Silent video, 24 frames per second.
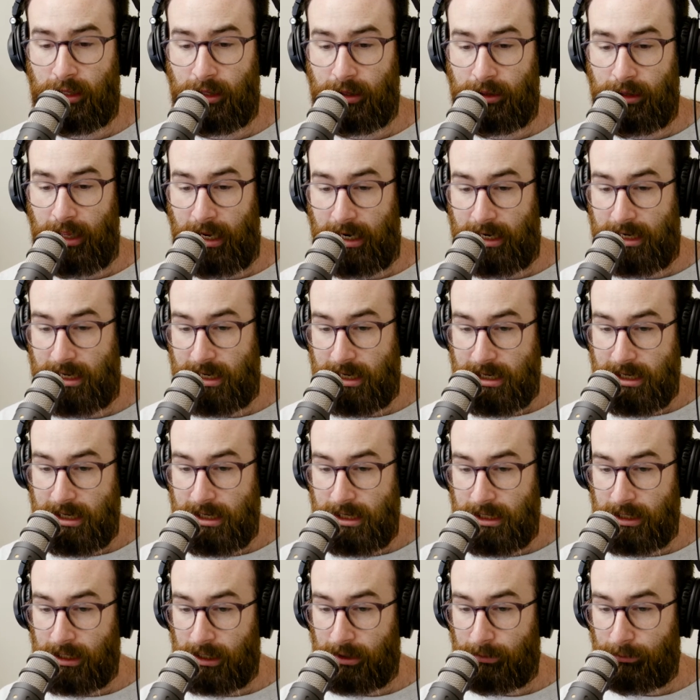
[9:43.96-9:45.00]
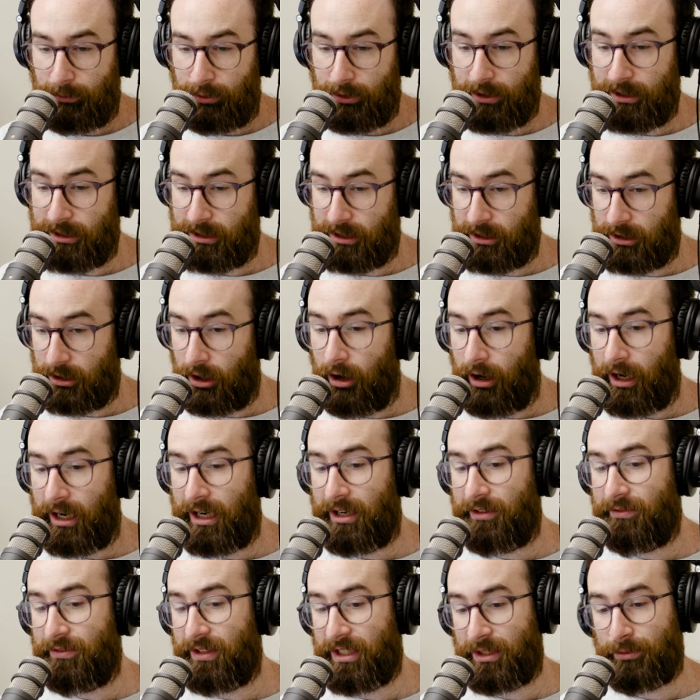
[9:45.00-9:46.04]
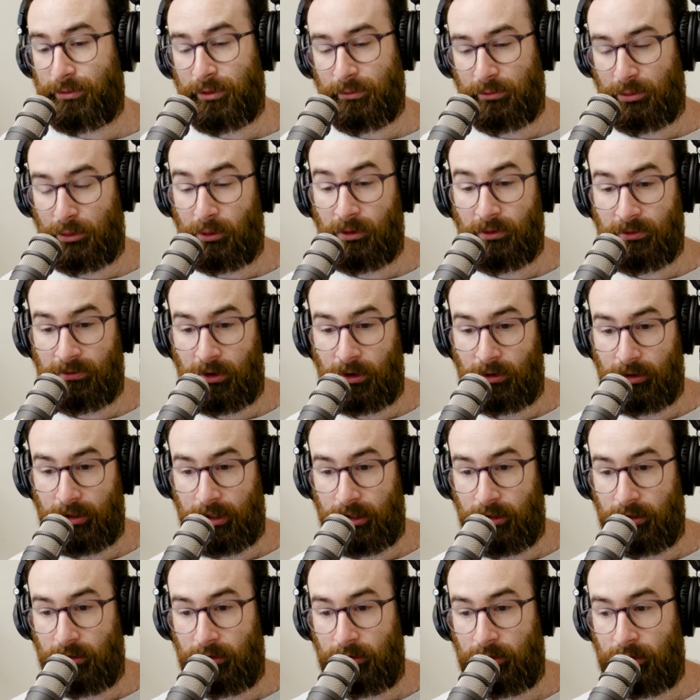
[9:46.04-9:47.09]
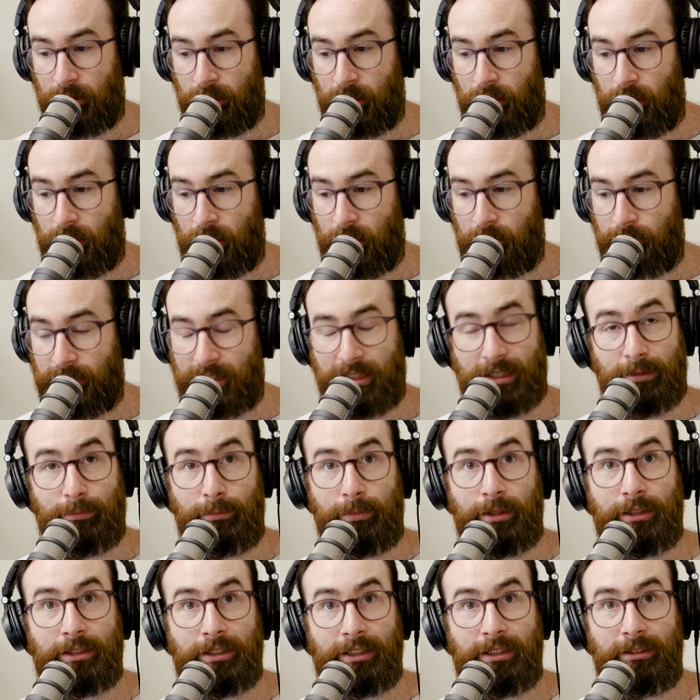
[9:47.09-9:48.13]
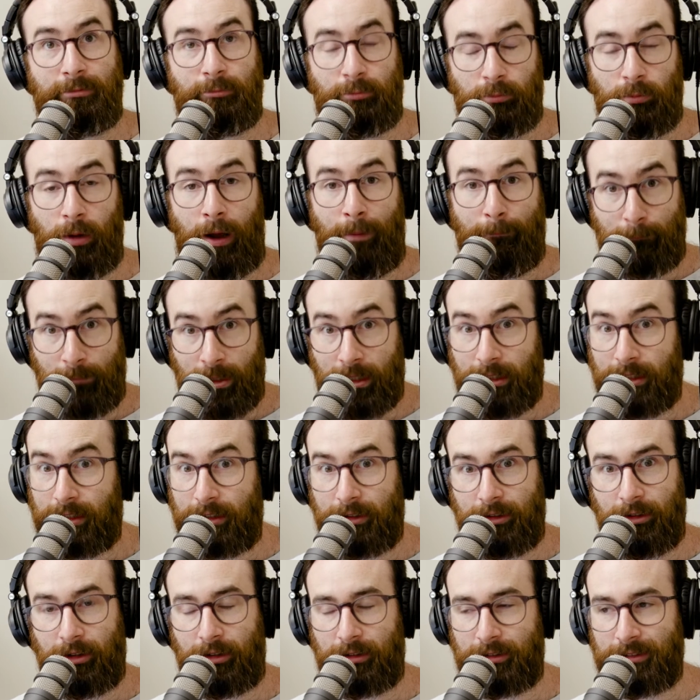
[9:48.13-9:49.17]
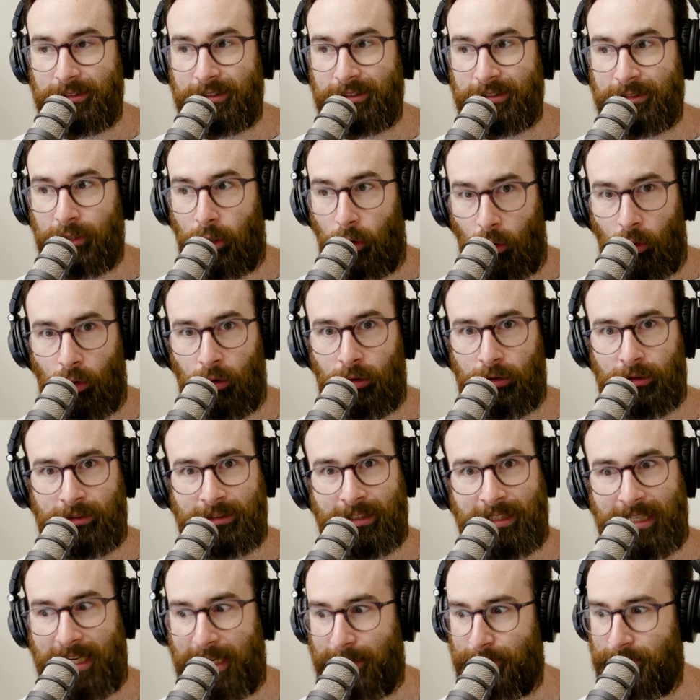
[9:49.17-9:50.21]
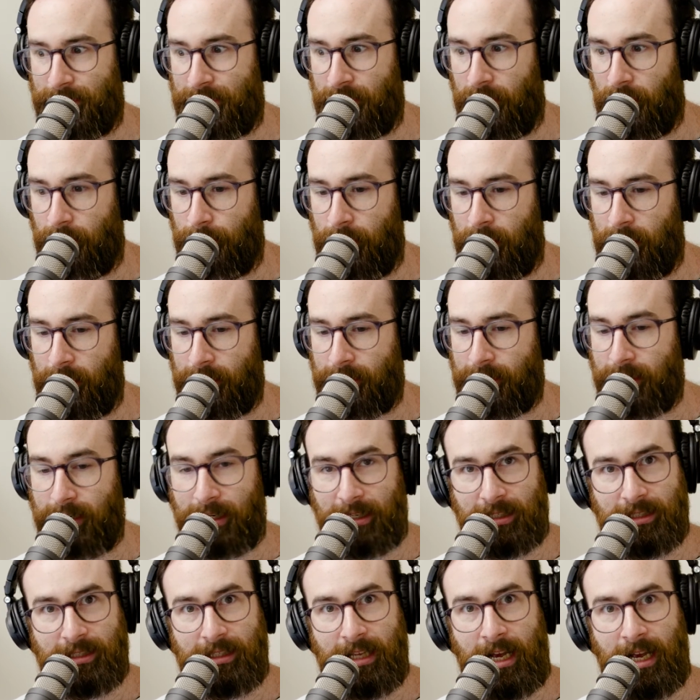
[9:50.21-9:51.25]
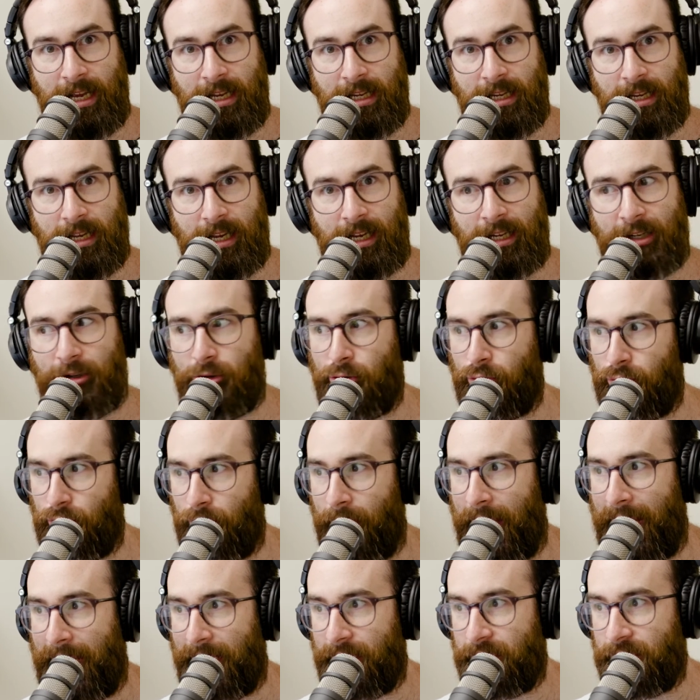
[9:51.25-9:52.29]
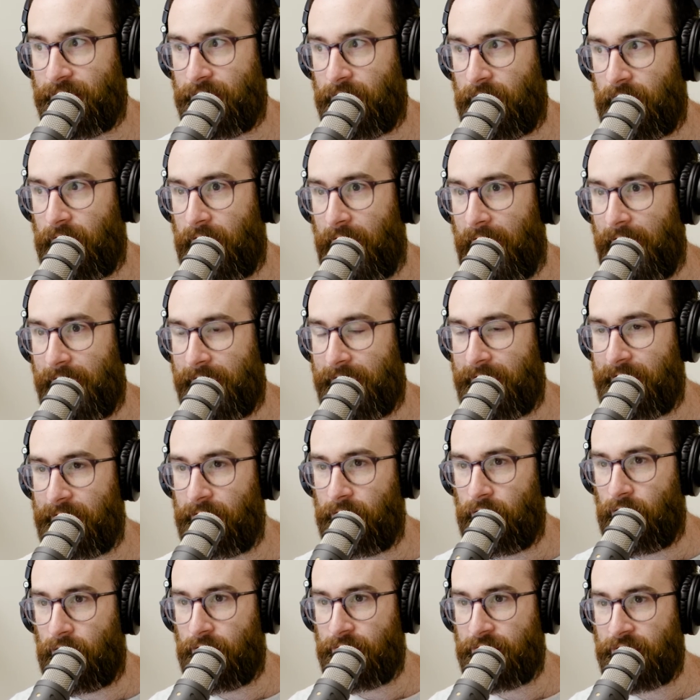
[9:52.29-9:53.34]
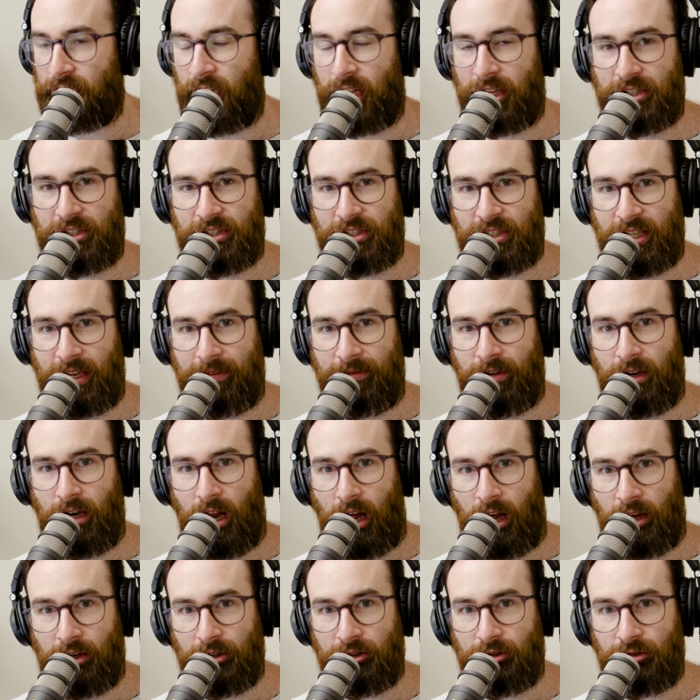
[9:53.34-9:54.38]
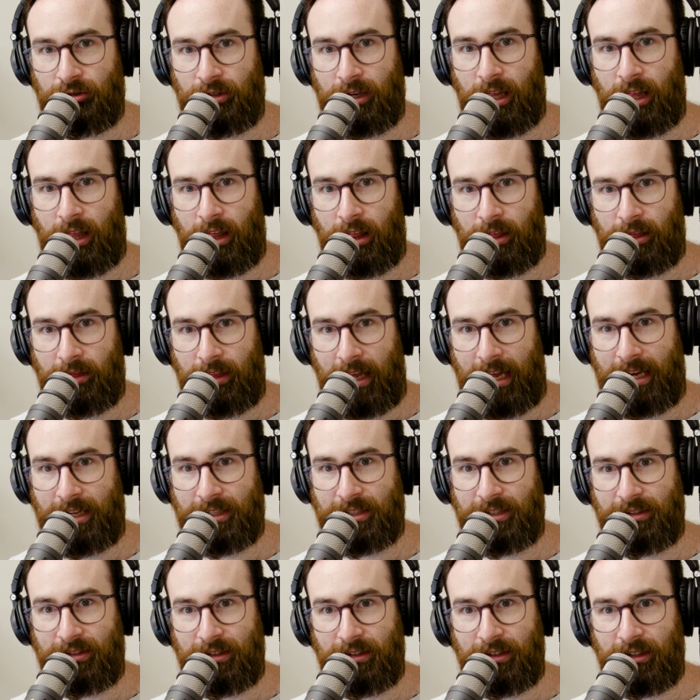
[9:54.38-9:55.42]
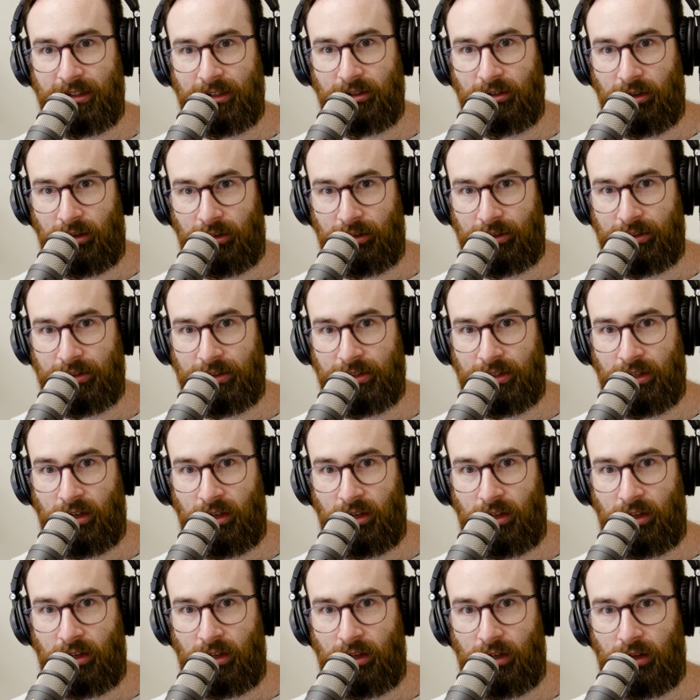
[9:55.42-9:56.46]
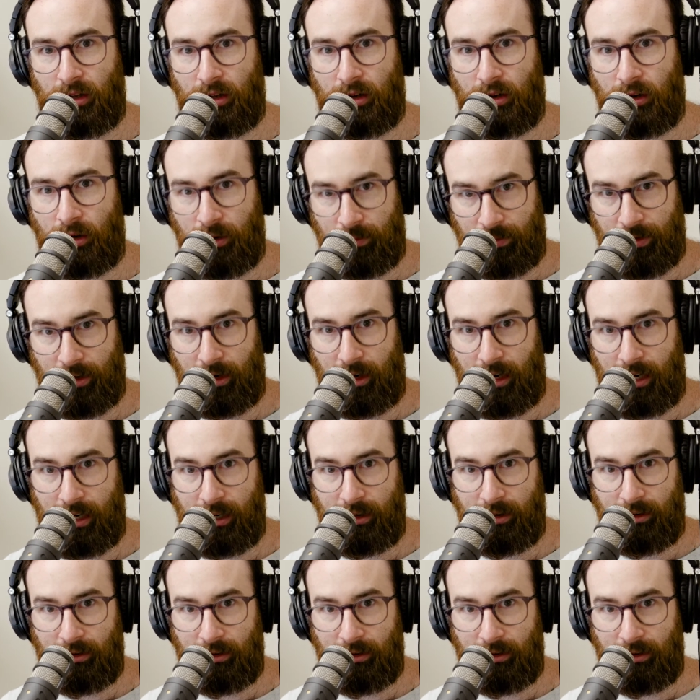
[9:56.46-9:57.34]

that he put his entire investment portfolio, which is $1 million, all on GameStop. The next day, it crashed, and he lost $700,000 overnight.